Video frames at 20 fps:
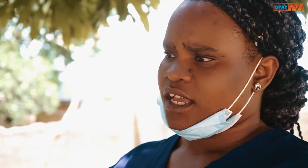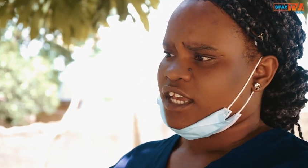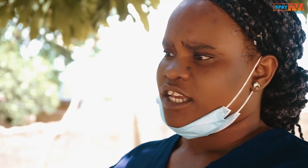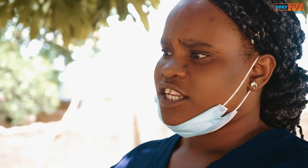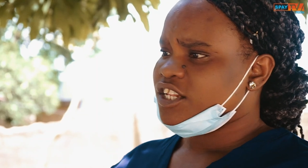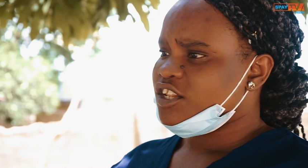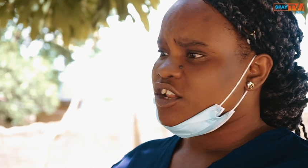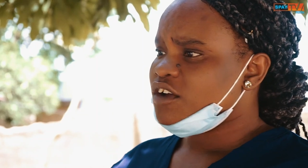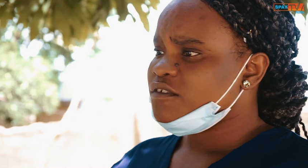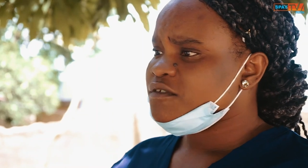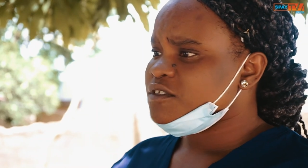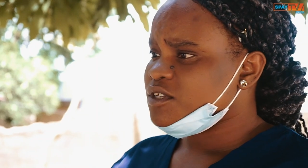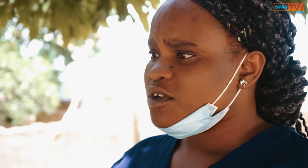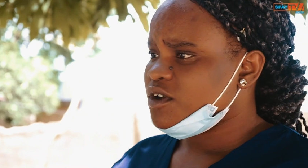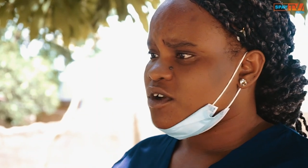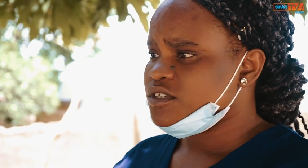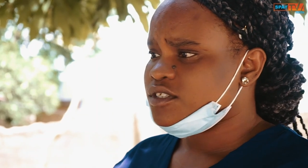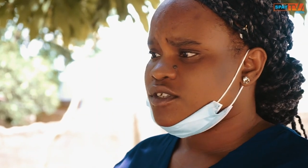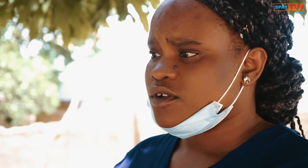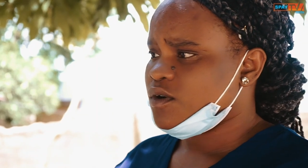He loves
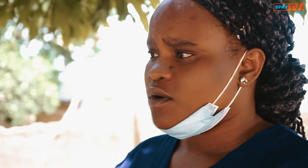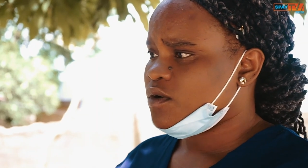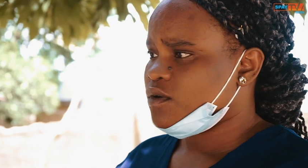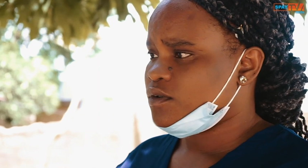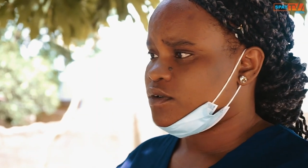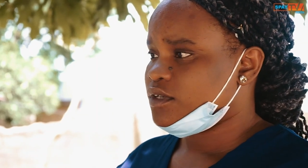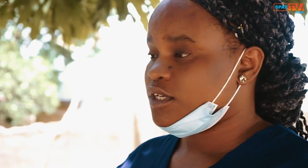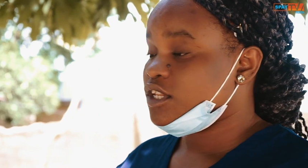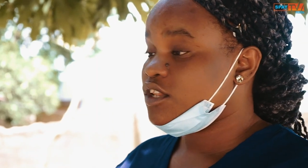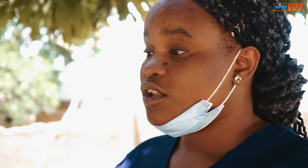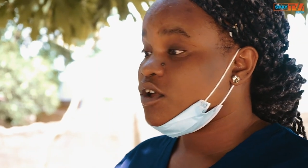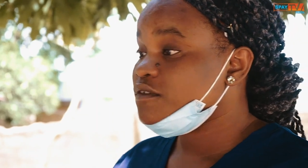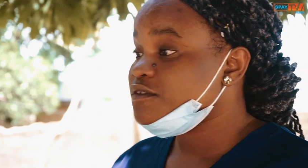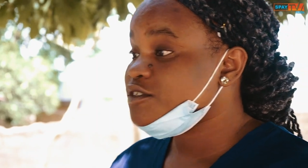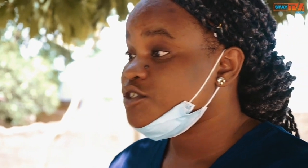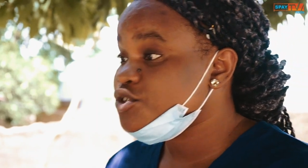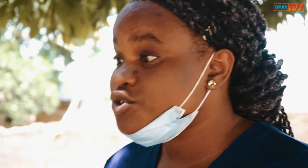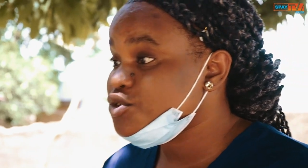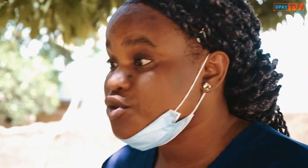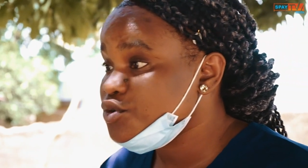us all. He
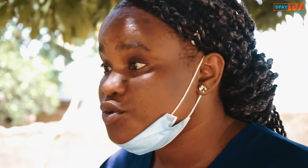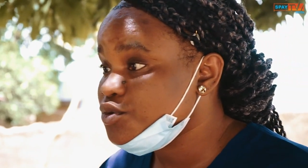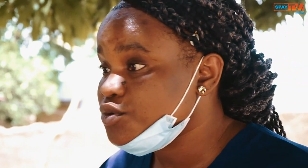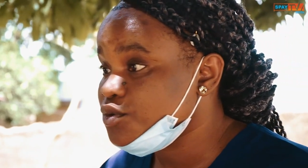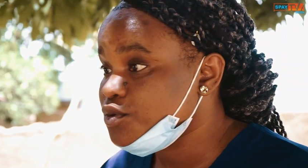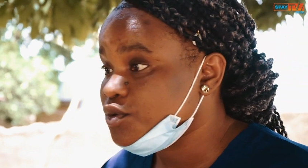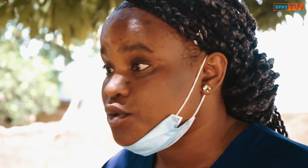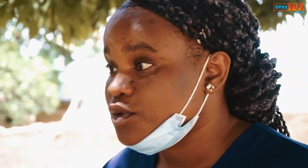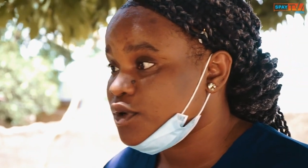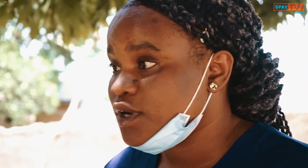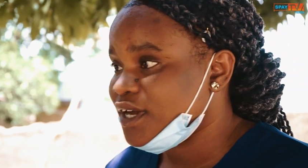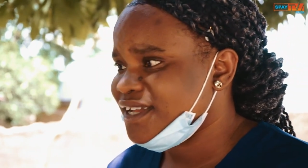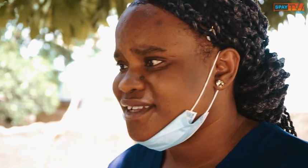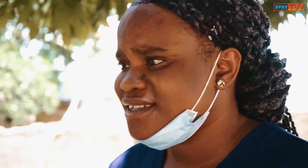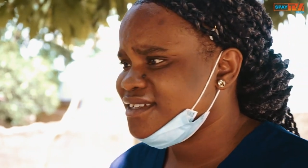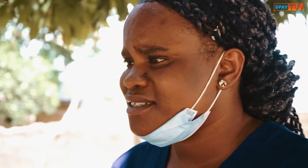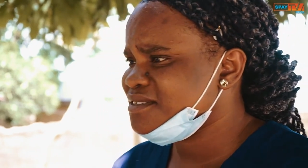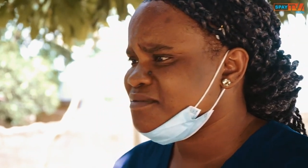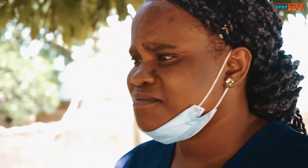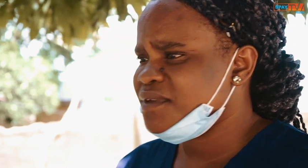loves you. And
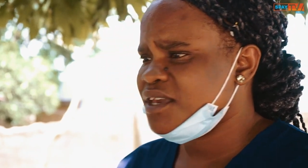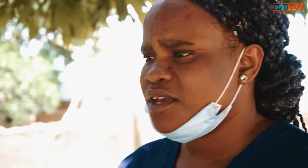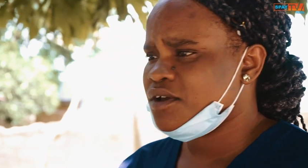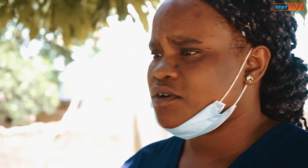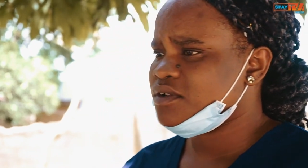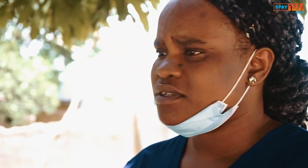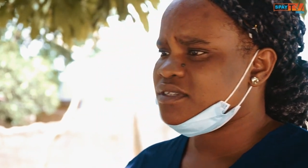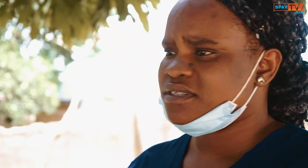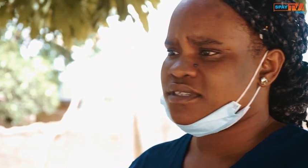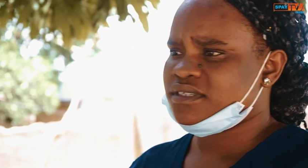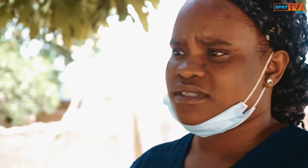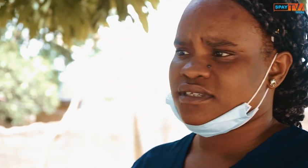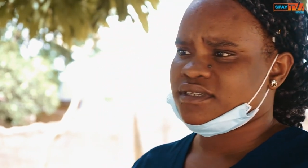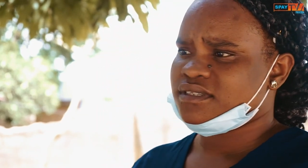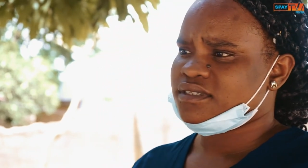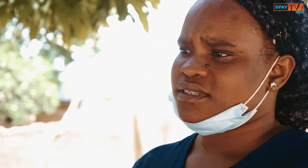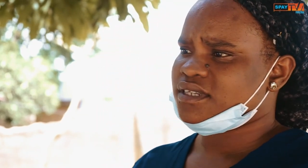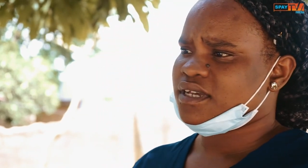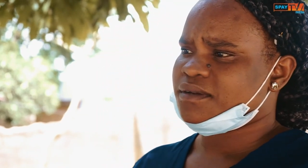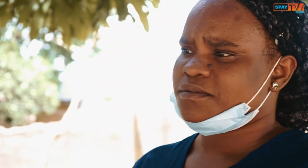he didn't make all these
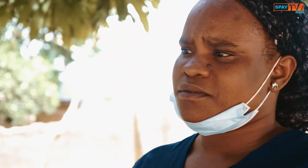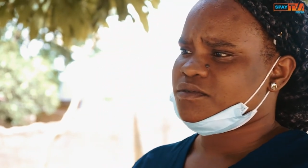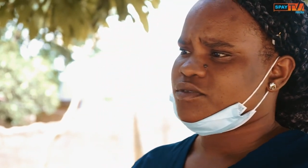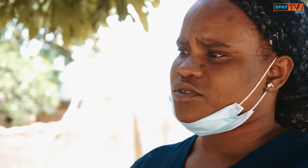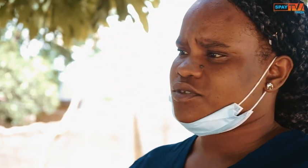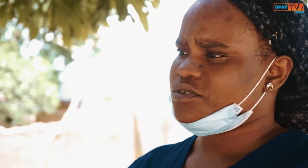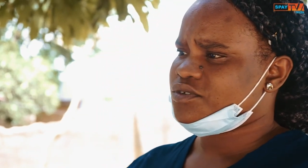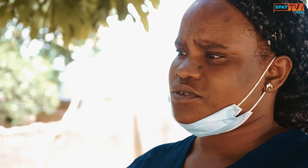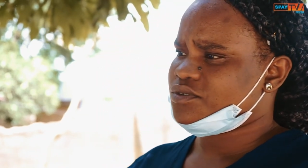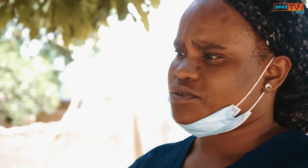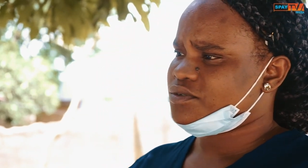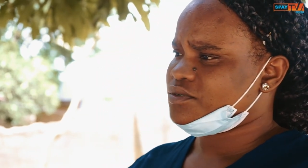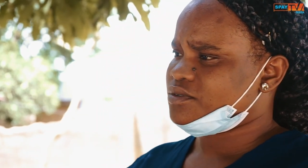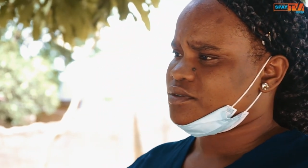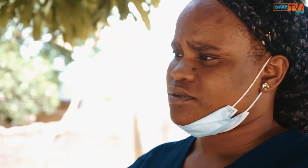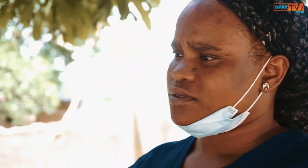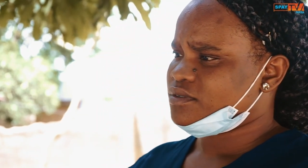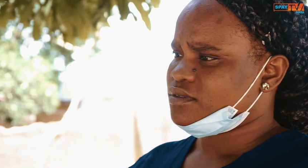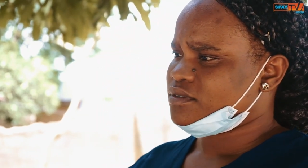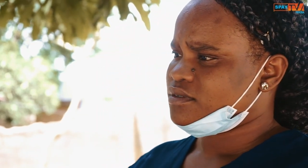things happen to you.
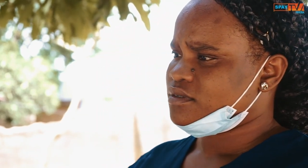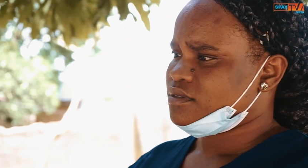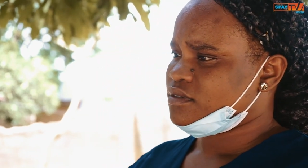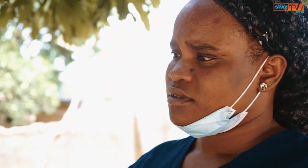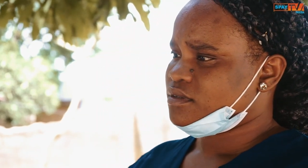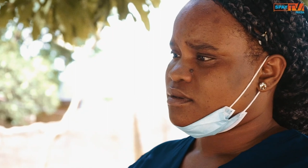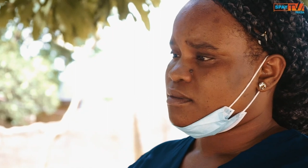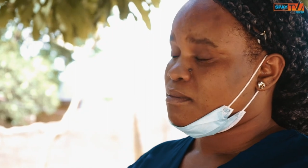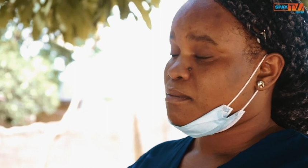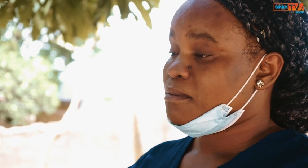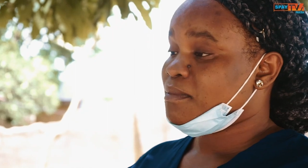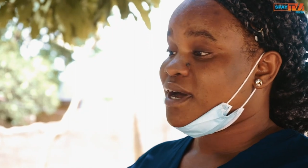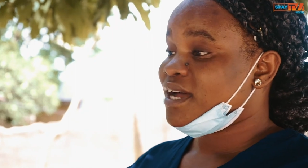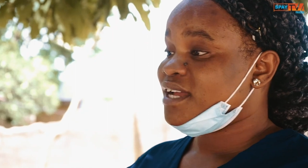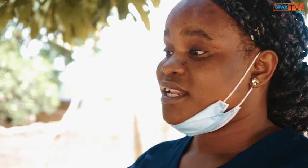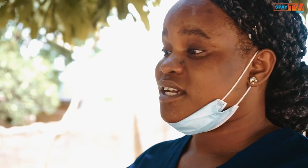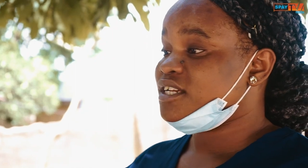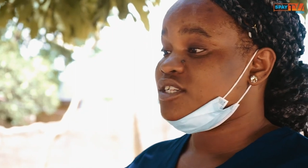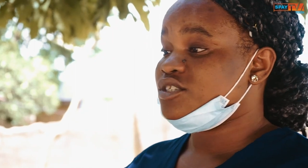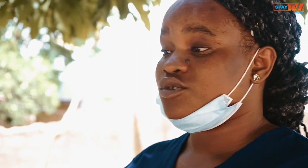
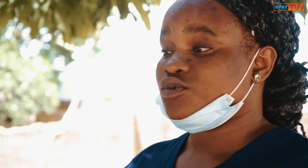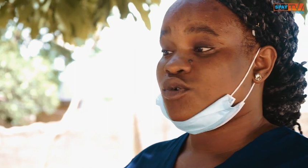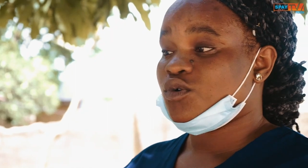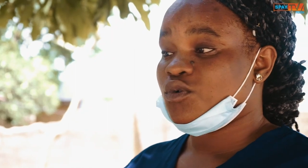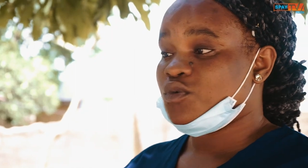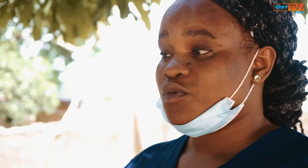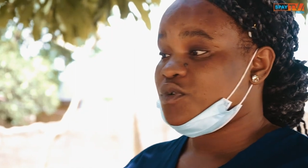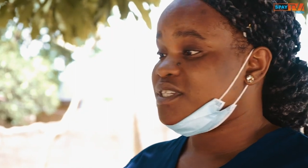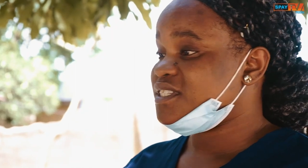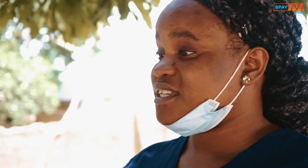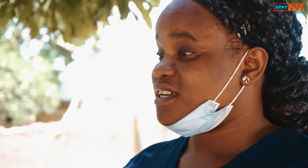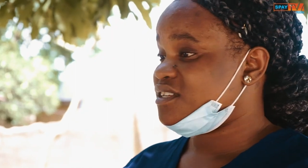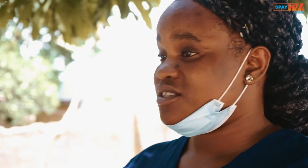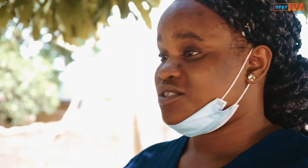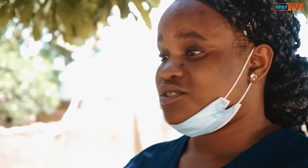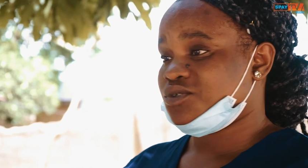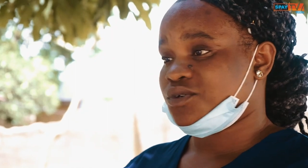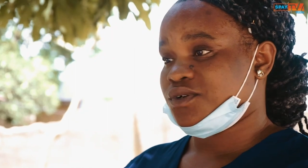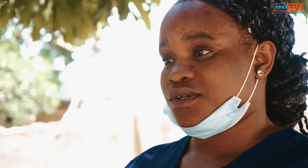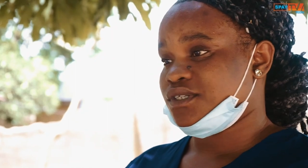Man has always had a
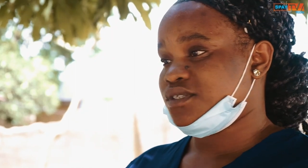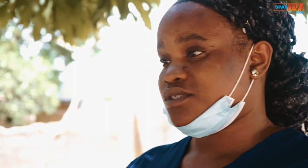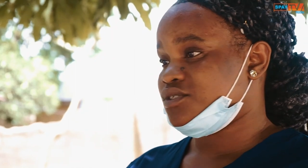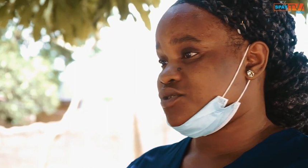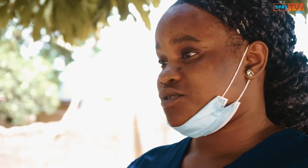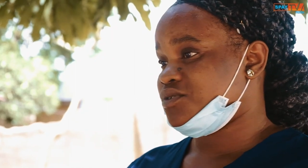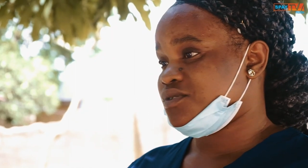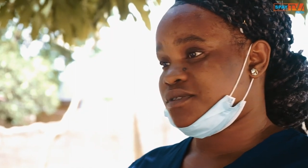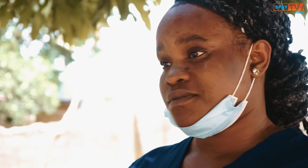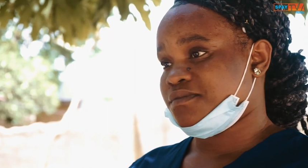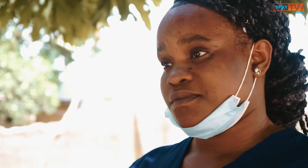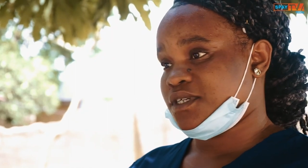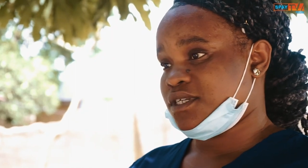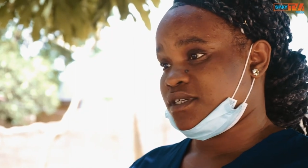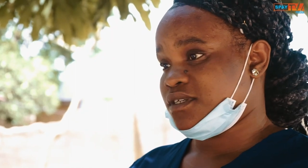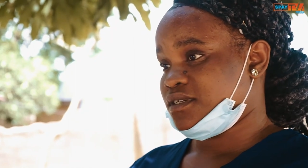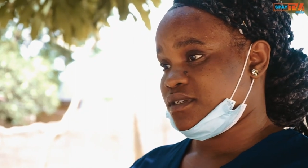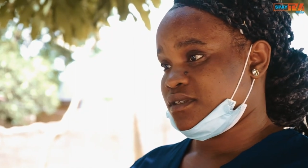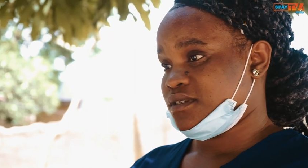chance, trust me.